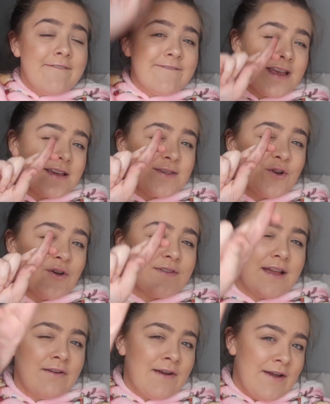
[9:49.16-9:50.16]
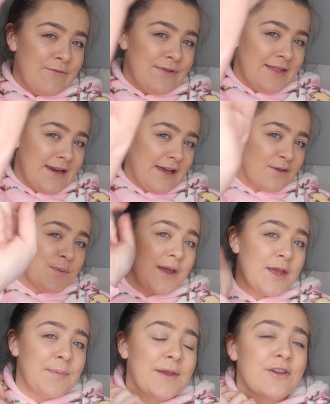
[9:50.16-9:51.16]
Fingers crossed they arrive within the next
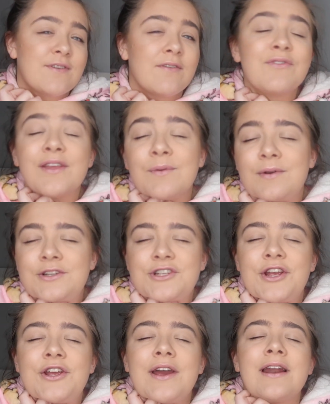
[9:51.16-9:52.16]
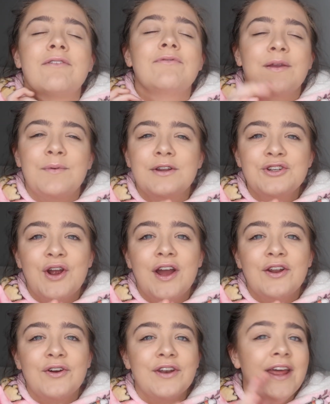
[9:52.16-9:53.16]
week, because I really want to show you and I really want to try
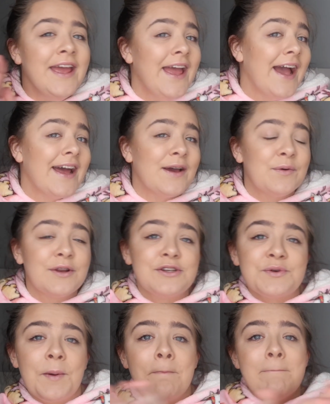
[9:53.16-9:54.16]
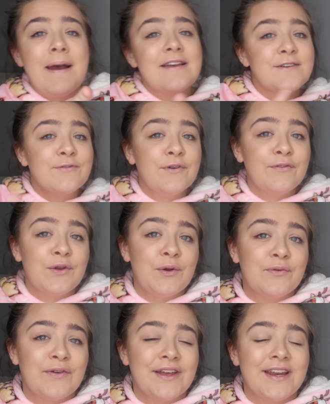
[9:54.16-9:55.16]
it on and I want to do a massive review
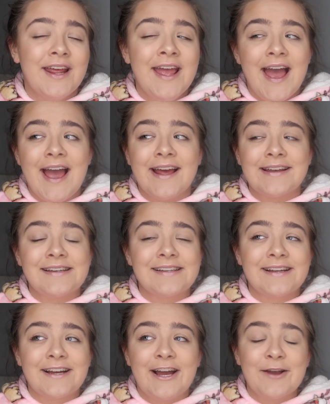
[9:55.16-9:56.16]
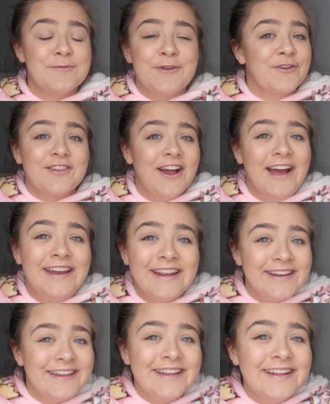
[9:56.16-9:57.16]
of it, and I'm so
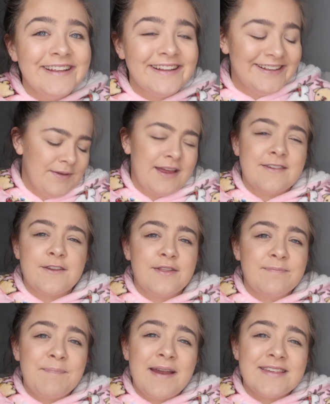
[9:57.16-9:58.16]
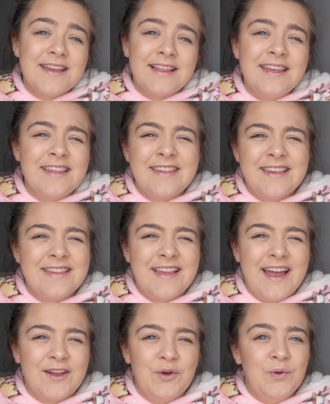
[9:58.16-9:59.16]
excited. But yeah, so basically this is
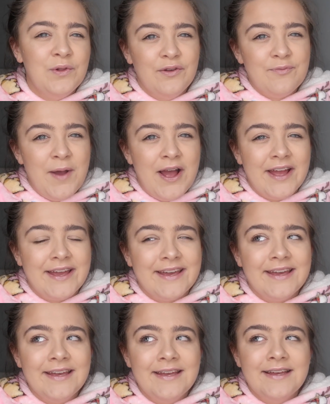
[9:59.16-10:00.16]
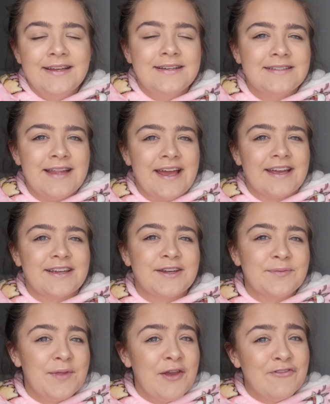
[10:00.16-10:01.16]
like all of my
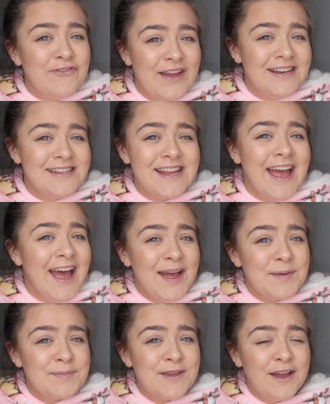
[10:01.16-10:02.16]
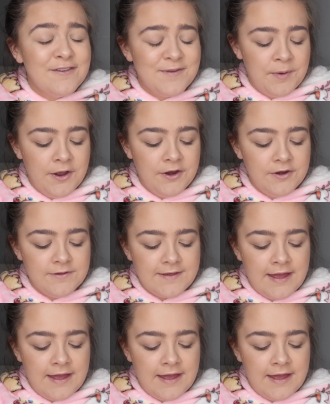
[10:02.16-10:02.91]
like event apps, I suppose.